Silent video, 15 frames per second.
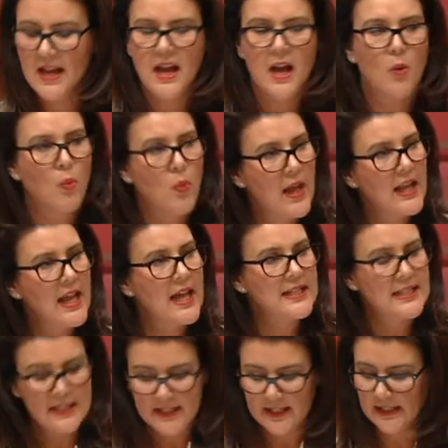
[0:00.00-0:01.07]
A
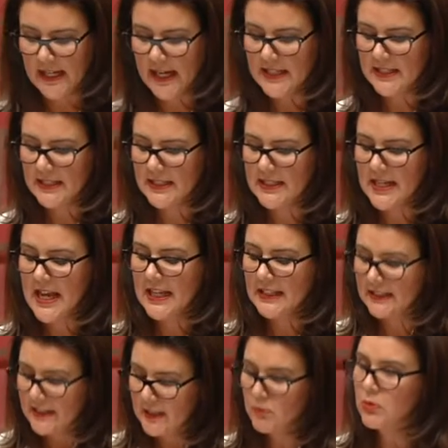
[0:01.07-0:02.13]
well-articulated
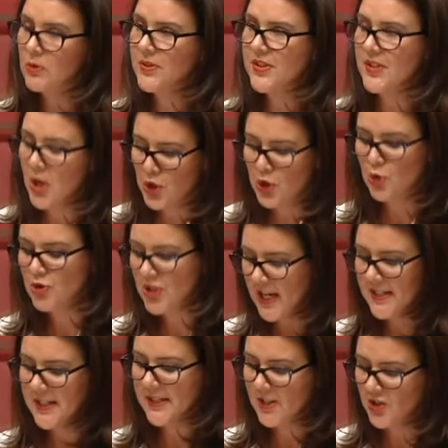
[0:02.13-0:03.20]
liberal social
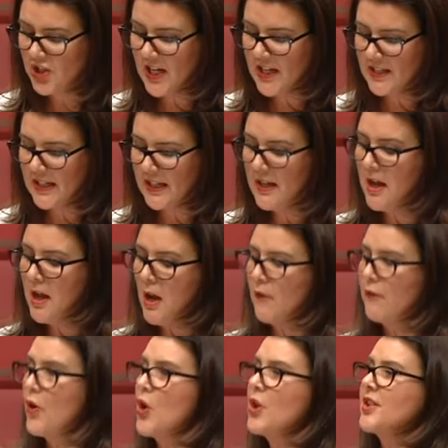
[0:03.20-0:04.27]
justice agenda
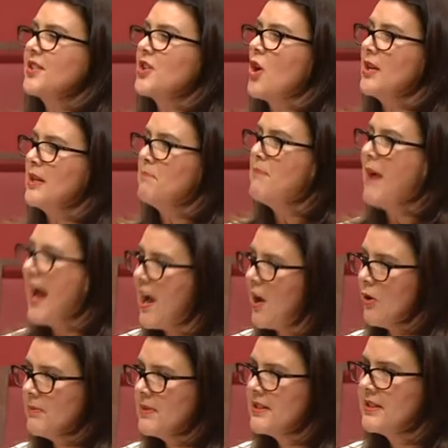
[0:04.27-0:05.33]
focused on
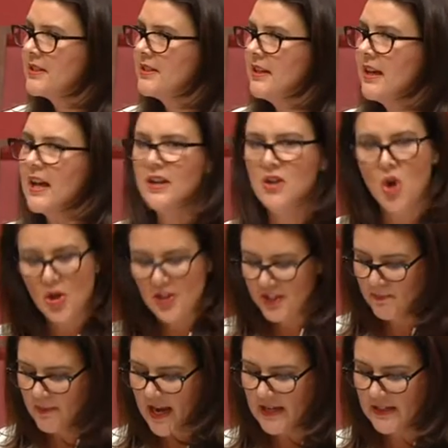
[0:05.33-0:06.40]
empowerment and not
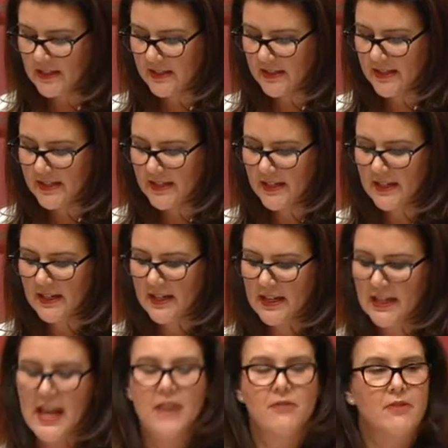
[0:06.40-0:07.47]
dependence
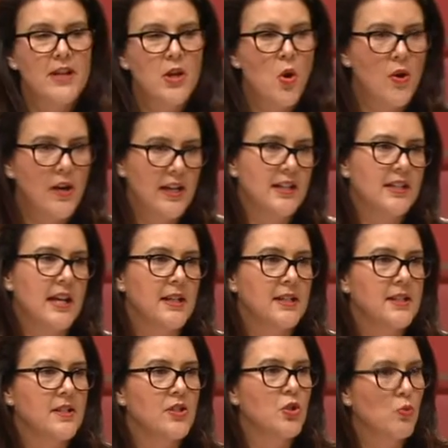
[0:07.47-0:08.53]
can reorient
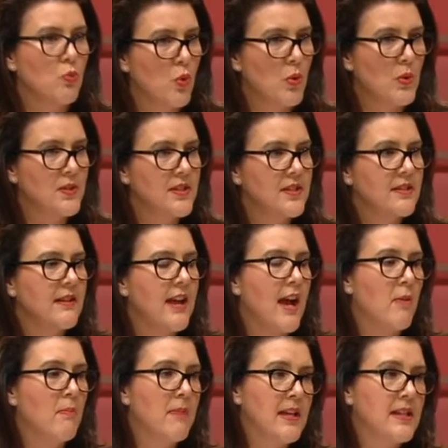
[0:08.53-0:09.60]
us towards our
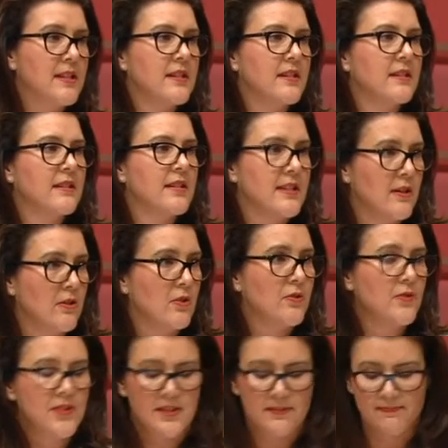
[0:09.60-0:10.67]
best
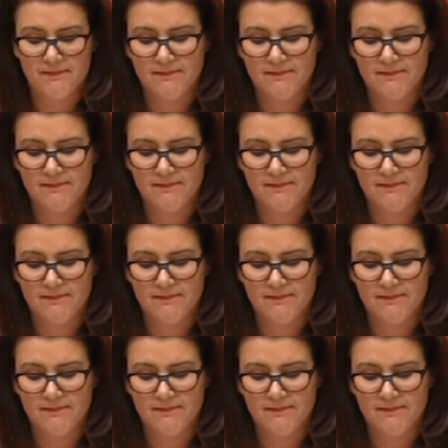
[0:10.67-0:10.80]
selves.